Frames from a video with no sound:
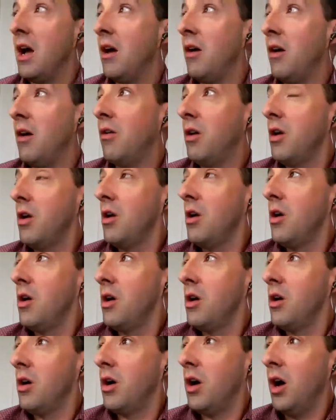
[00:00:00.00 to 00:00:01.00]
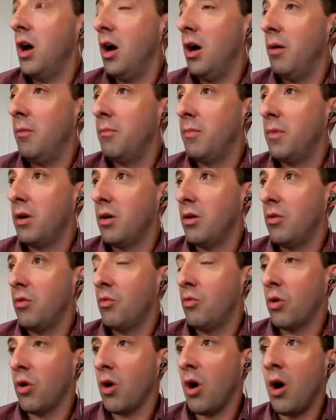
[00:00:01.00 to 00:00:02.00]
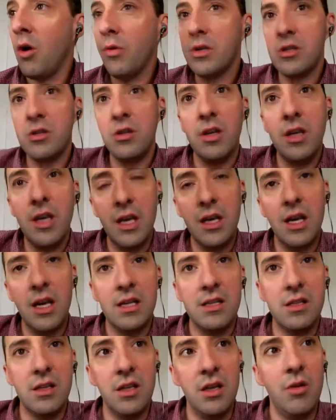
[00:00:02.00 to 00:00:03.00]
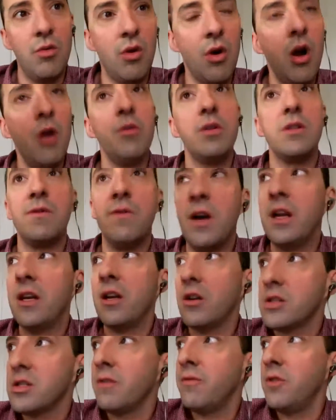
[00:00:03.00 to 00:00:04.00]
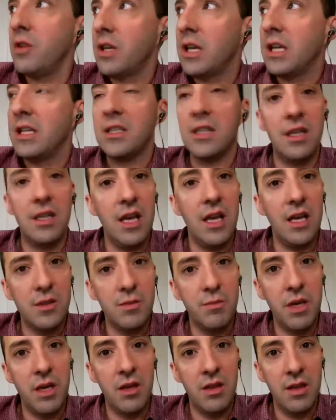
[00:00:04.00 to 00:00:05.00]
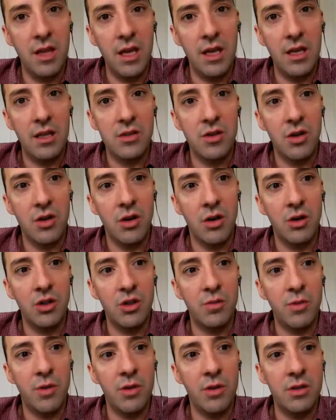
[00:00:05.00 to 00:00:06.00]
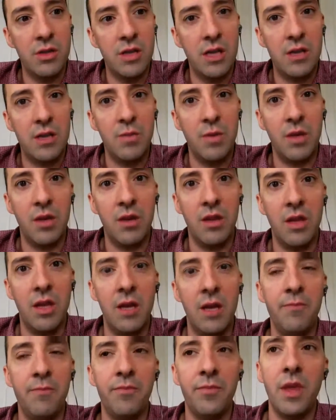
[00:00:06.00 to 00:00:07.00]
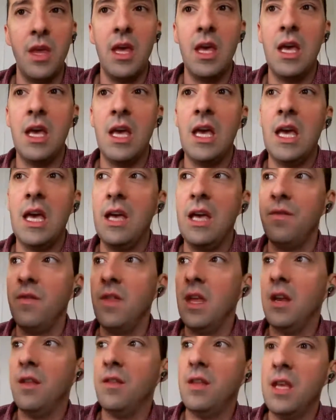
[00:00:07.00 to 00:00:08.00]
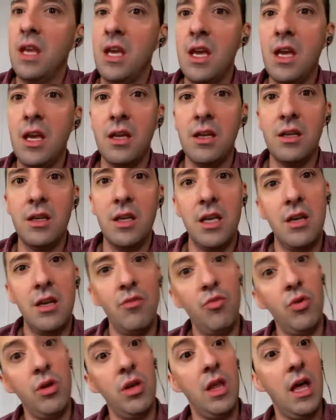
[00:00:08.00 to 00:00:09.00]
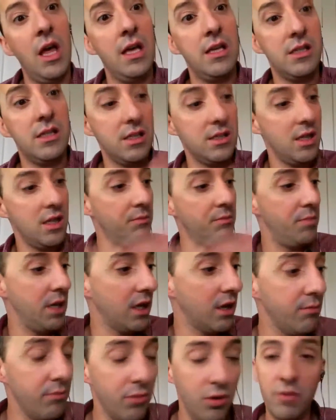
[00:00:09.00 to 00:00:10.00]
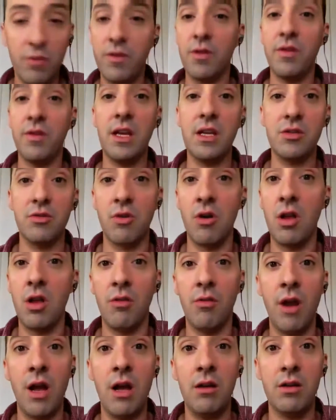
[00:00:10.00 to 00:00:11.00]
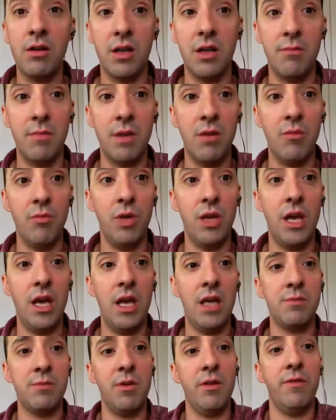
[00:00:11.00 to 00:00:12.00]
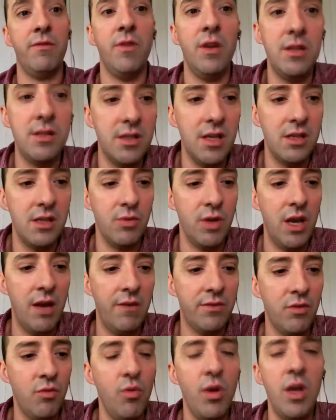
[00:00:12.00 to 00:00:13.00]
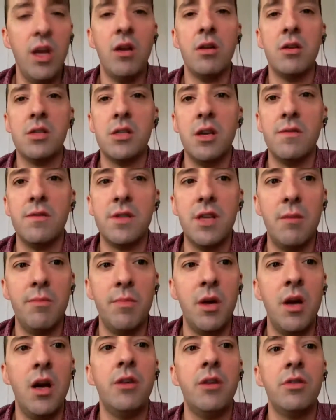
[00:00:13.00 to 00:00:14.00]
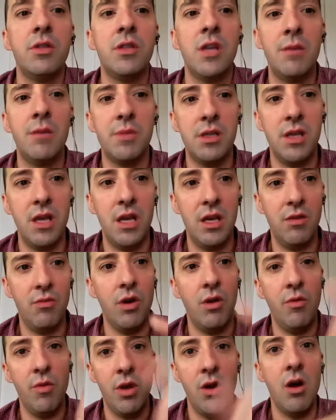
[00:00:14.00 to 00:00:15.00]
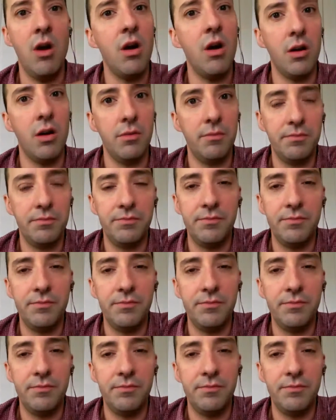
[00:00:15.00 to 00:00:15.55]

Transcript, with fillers: how um, we're always looking as you know we're always finding ourselves looking to the next big thing. It's called Archibald's next big thing, and then in the end, he realizes that big and beautiful things are all around him. And we, as my friend says, we have to wake ourselves up a hundred times a day to where we are.